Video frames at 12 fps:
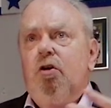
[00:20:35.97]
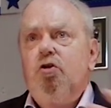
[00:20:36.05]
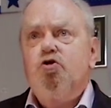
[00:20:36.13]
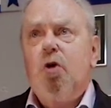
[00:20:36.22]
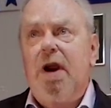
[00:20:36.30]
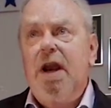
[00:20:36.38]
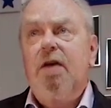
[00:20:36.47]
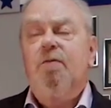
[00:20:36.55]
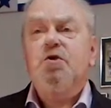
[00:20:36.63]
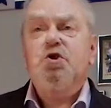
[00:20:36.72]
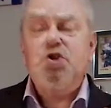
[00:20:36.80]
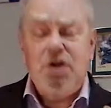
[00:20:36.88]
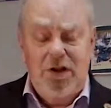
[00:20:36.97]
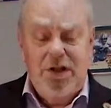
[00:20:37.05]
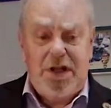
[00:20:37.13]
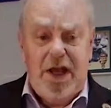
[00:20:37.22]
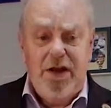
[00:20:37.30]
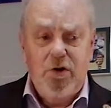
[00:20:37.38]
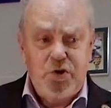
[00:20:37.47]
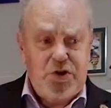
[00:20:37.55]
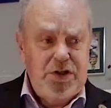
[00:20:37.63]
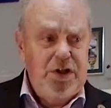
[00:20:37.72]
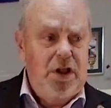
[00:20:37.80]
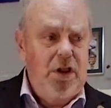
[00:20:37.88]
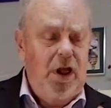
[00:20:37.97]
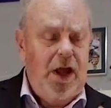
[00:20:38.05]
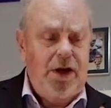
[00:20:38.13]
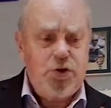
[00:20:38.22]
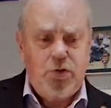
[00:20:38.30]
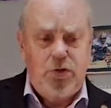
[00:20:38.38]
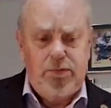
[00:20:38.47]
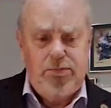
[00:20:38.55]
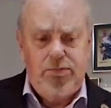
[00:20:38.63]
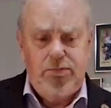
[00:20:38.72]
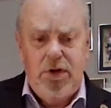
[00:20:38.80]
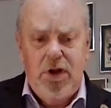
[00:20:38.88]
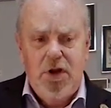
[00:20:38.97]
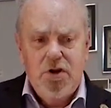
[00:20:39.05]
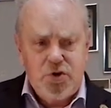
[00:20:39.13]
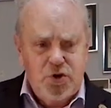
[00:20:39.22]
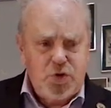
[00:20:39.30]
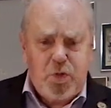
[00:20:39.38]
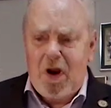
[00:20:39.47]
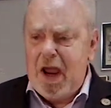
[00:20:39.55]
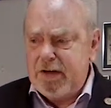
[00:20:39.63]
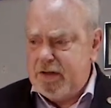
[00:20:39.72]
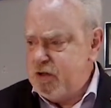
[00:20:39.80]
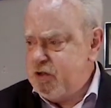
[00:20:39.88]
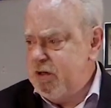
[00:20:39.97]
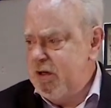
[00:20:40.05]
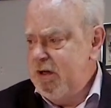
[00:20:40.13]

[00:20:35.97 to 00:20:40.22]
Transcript: training facilitators in the classroom. So just practice,